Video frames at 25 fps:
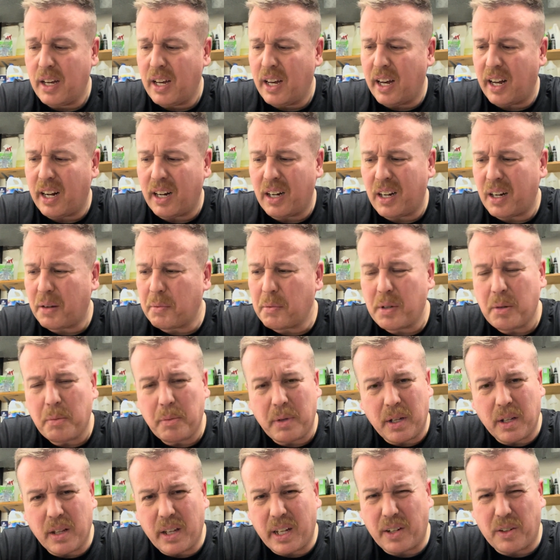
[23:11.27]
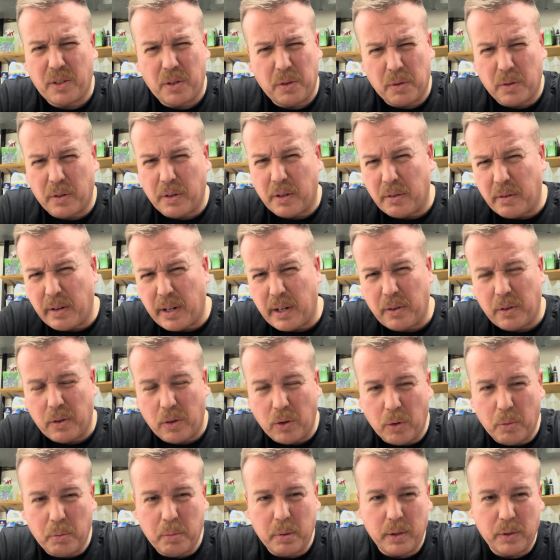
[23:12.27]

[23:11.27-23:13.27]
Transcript: And I'm going to be like touring around Hope